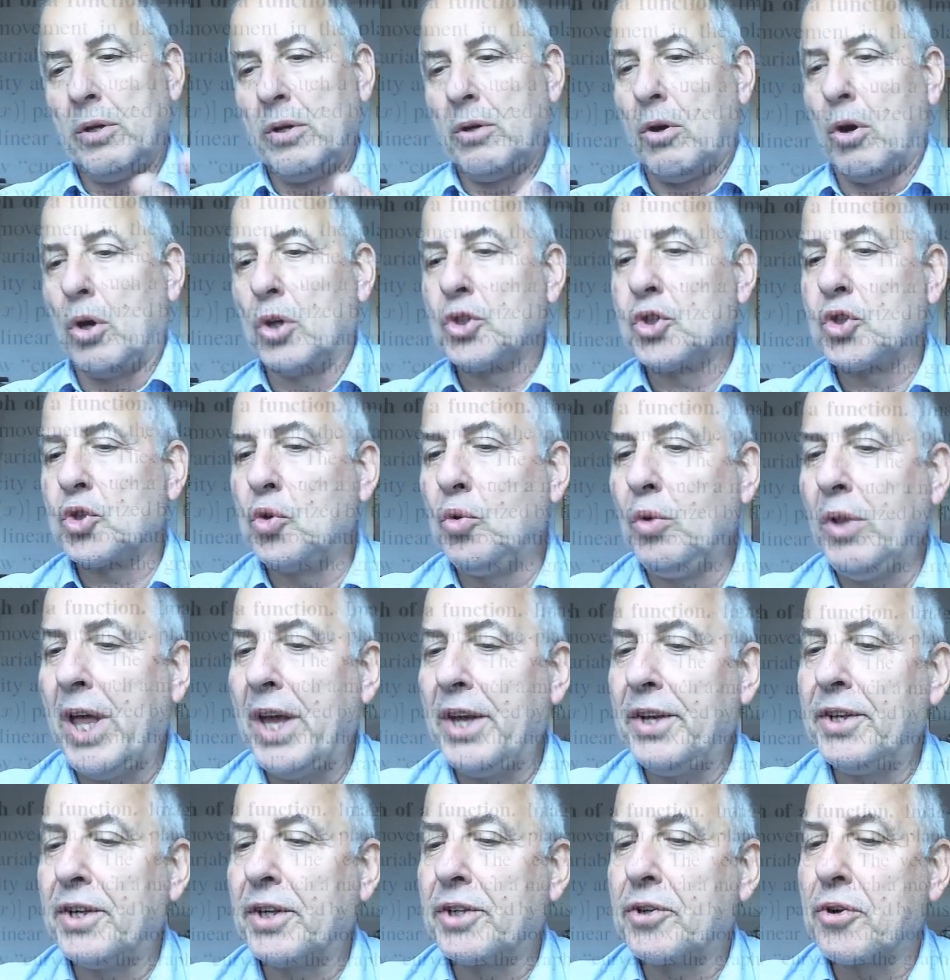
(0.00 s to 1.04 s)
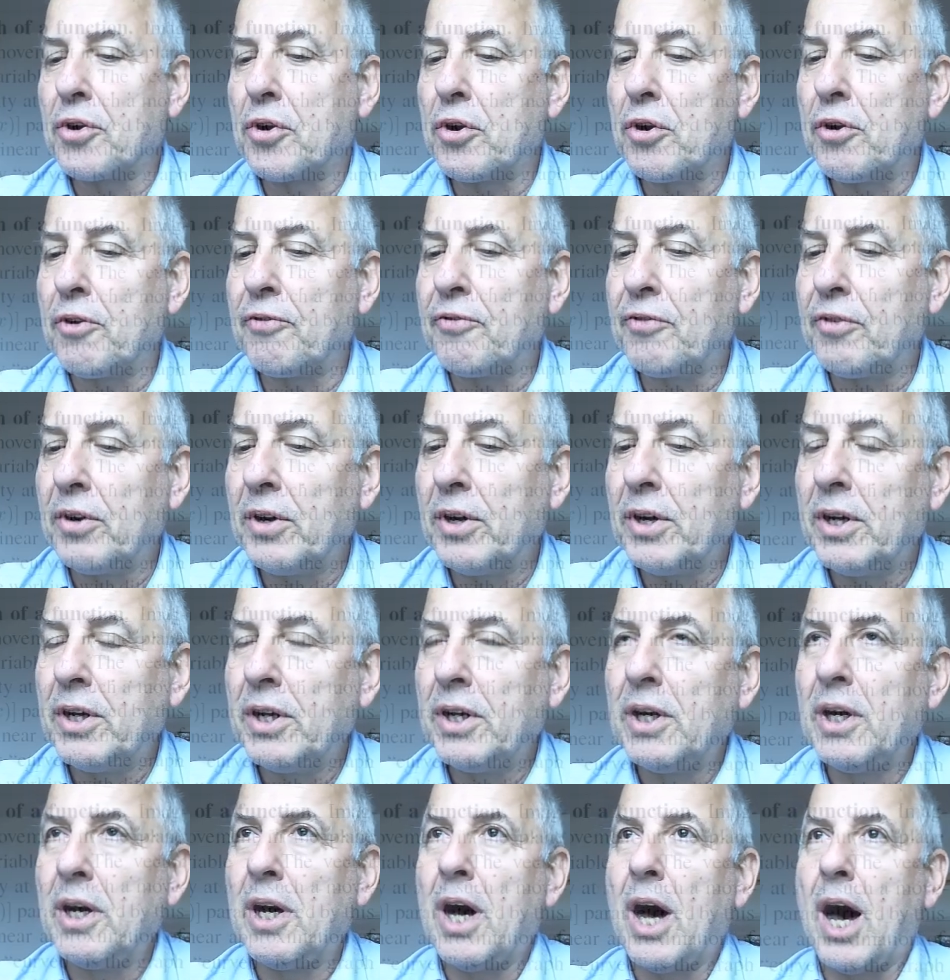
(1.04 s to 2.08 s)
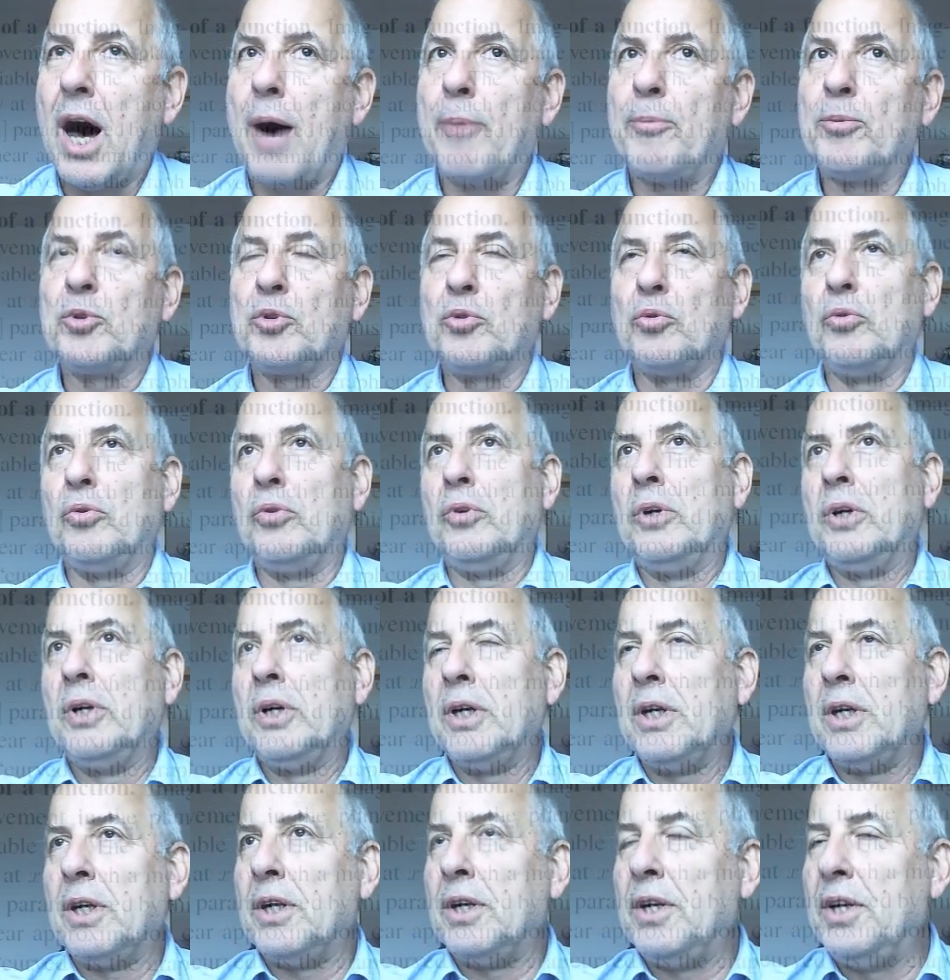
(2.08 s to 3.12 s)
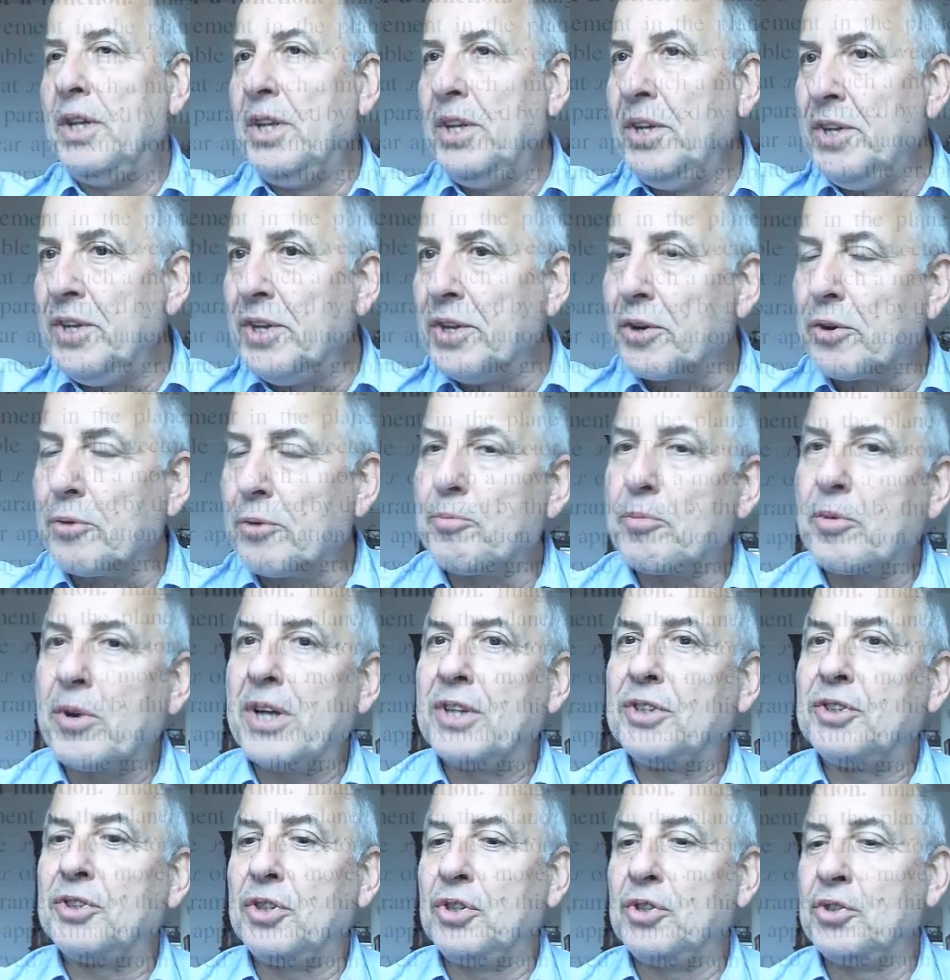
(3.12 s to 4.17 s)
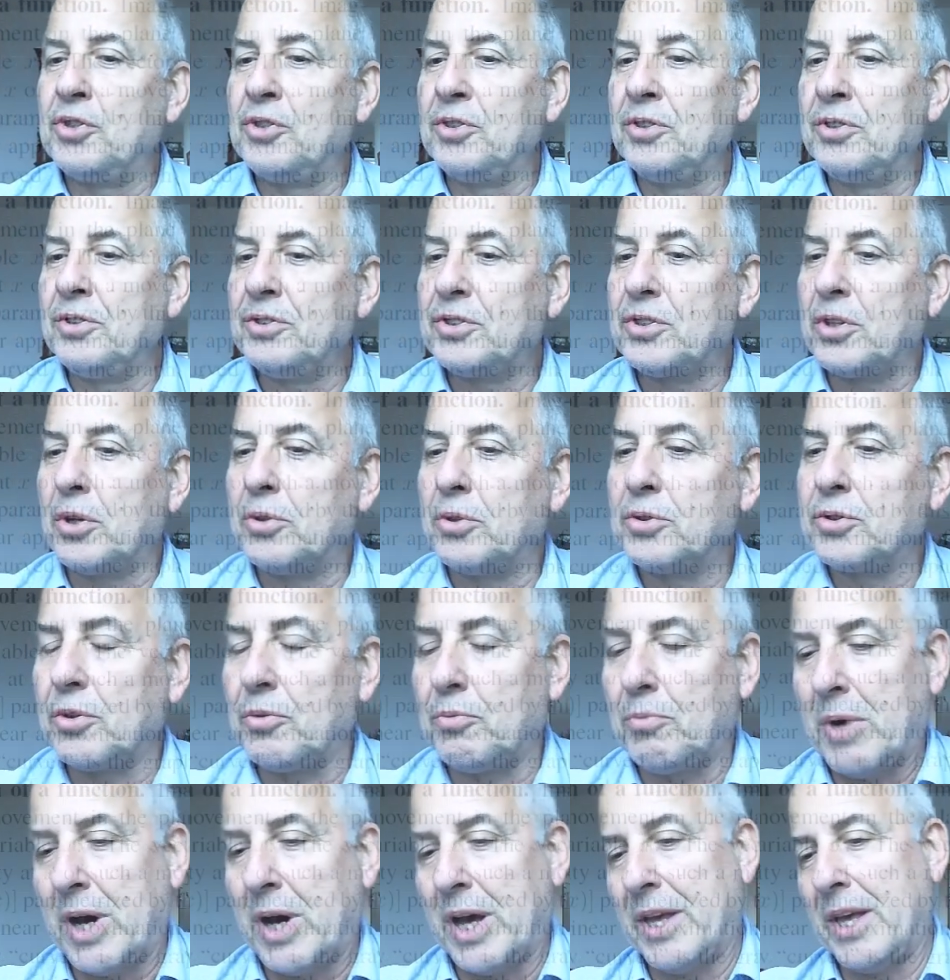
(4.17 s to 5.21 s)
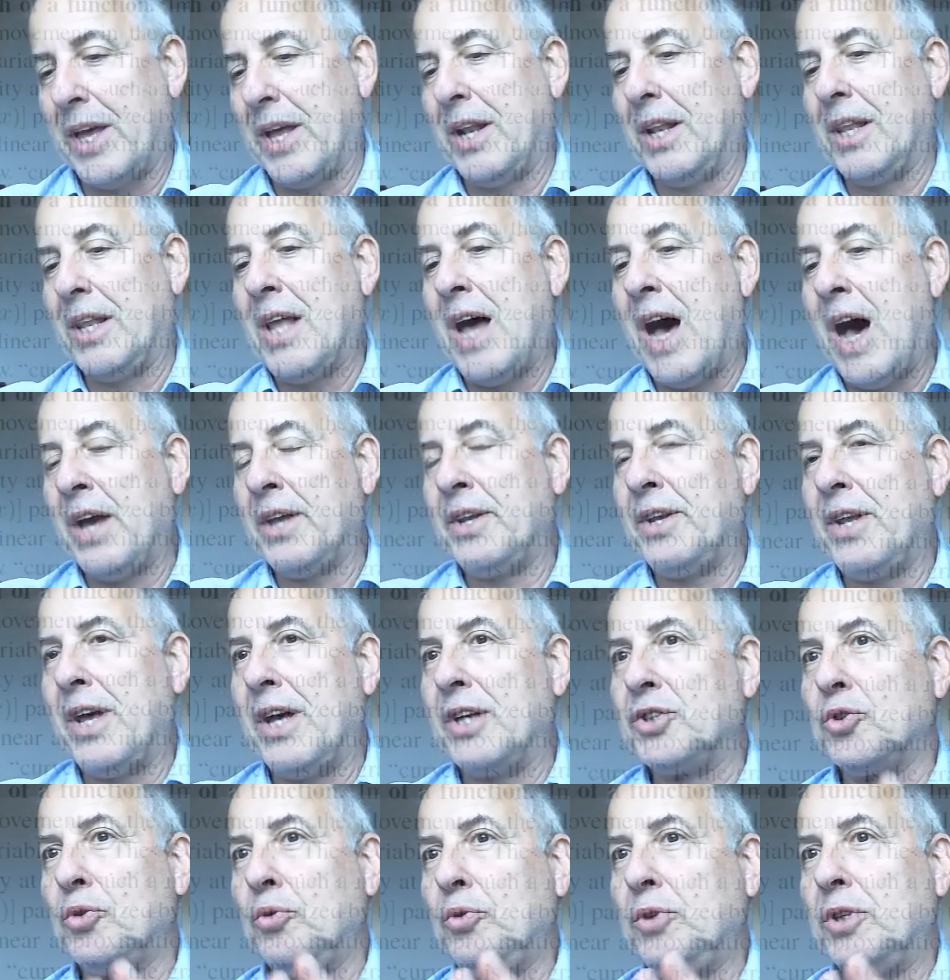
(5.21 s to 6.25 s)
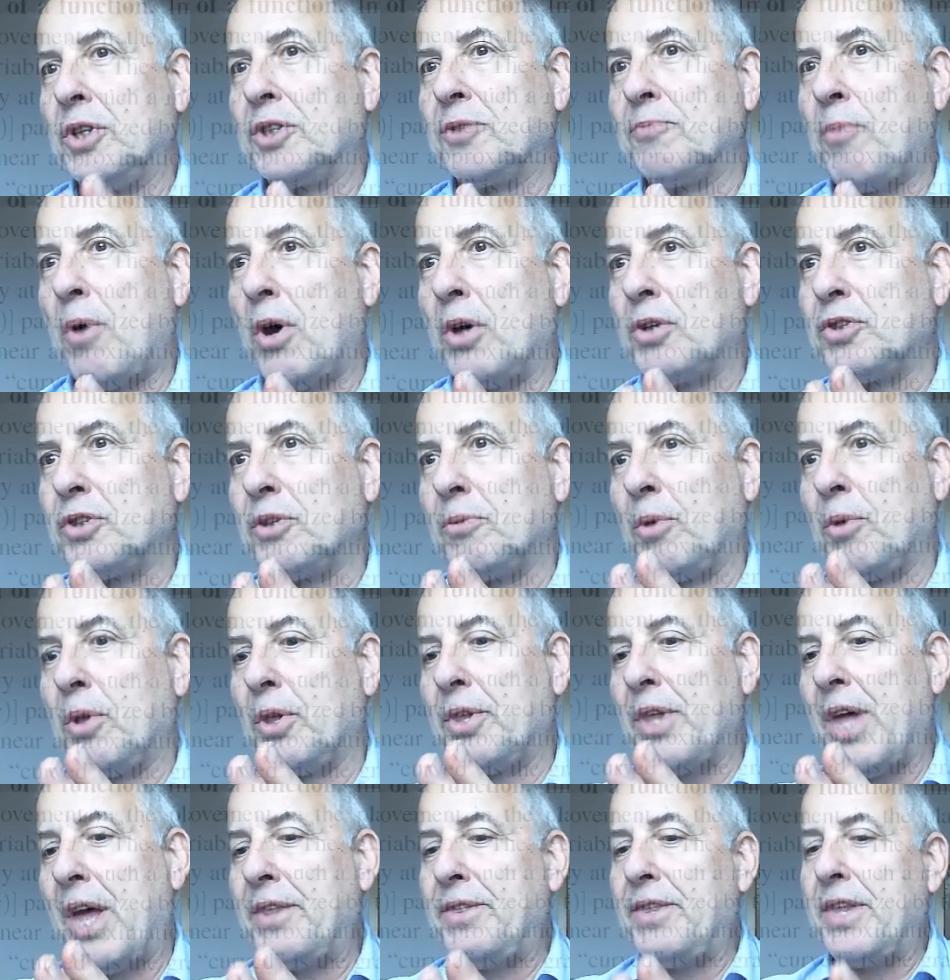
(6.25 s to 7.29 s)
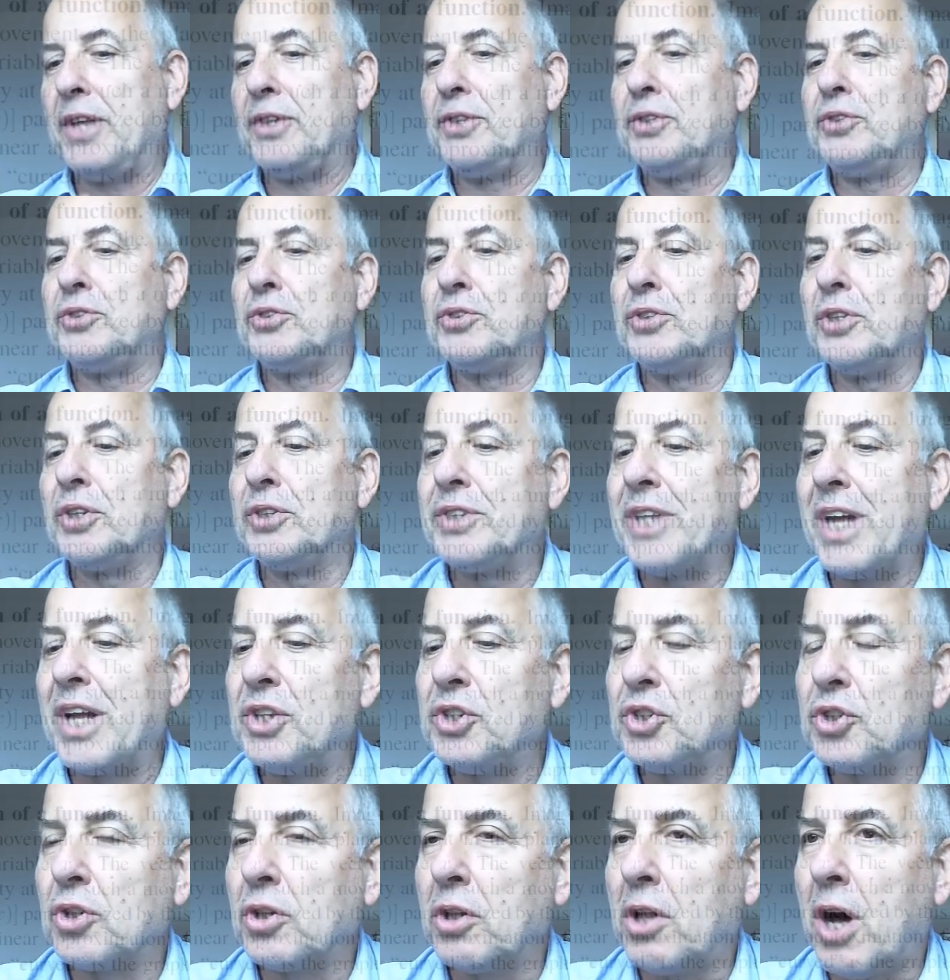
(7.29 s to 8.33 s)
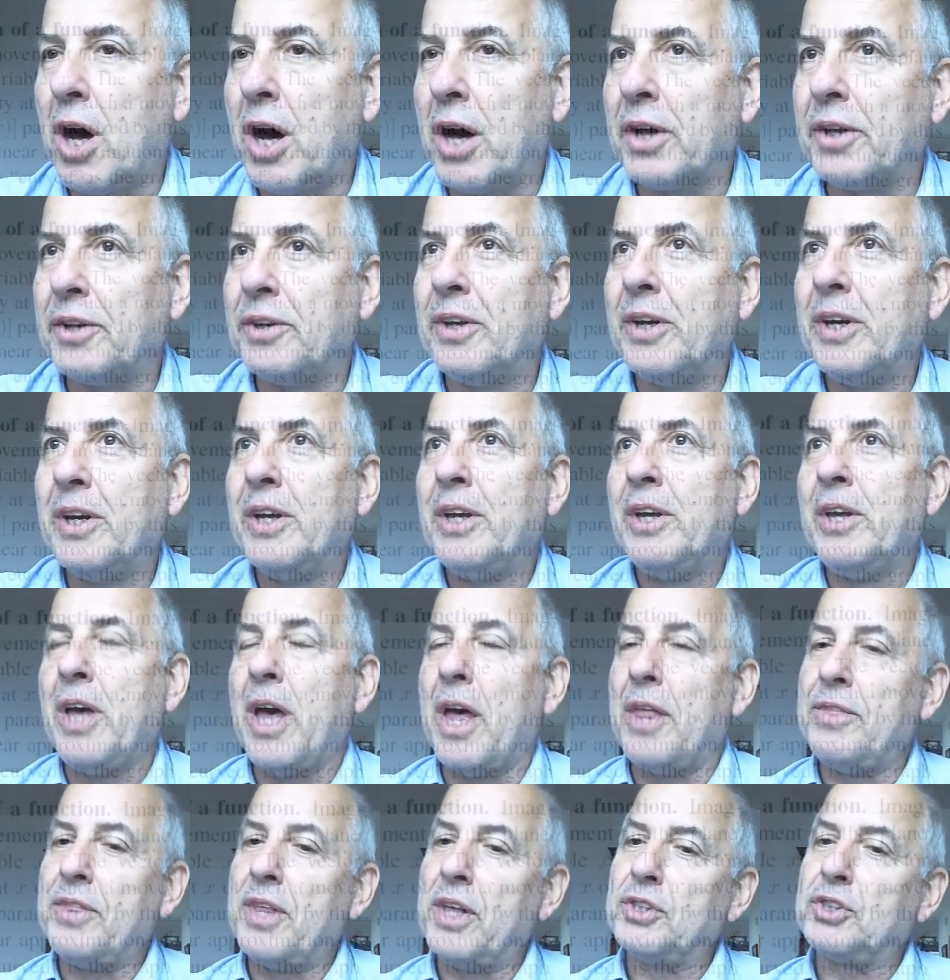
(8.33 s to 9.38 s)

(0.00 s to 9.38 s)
osculate the curve up to linear precision, so by a line as good as possible, then that's the tangent line, and that's